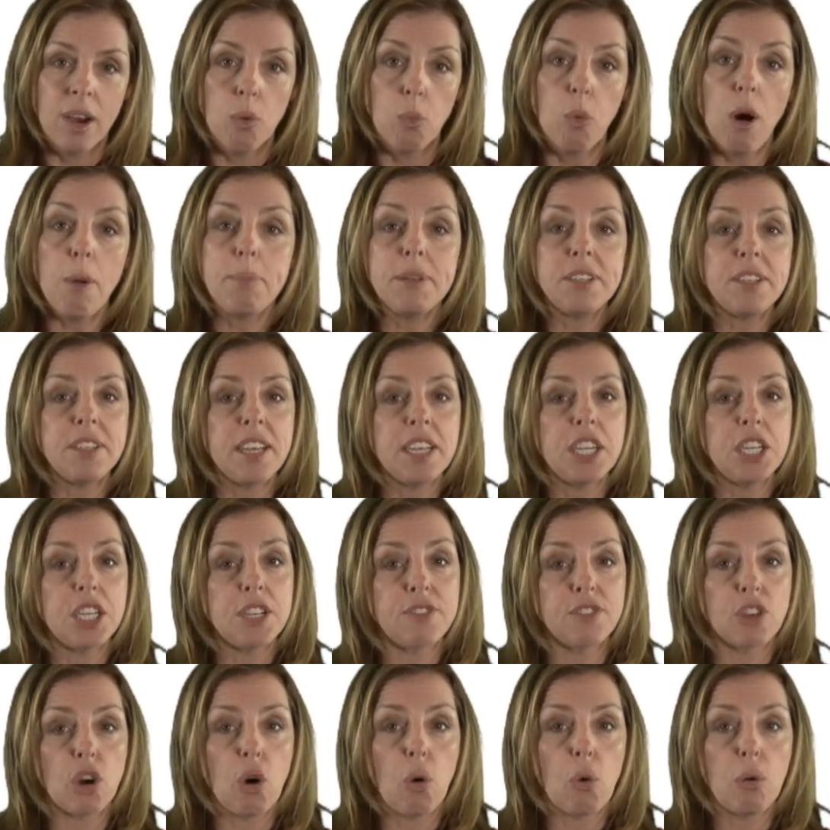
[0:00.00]
What percentage
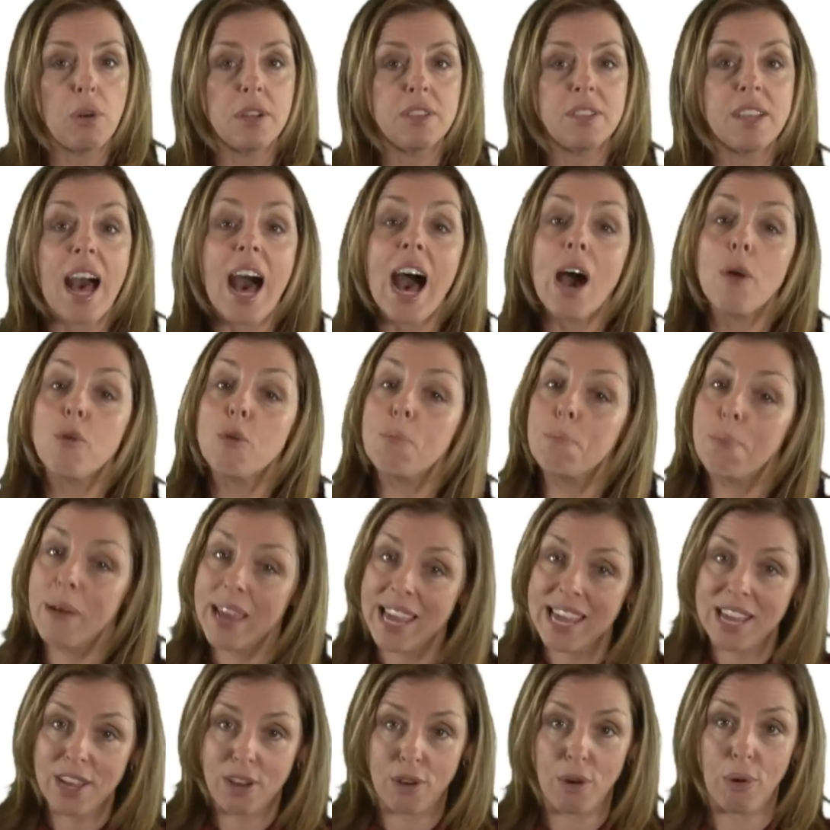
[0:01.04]
of callers are
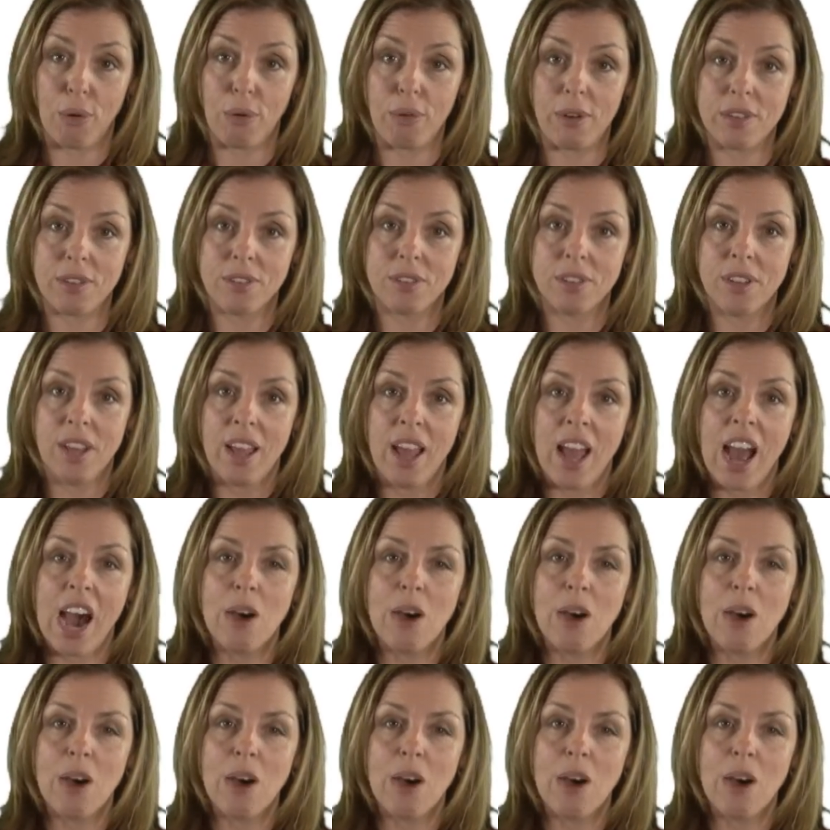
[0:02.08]
repeat callers,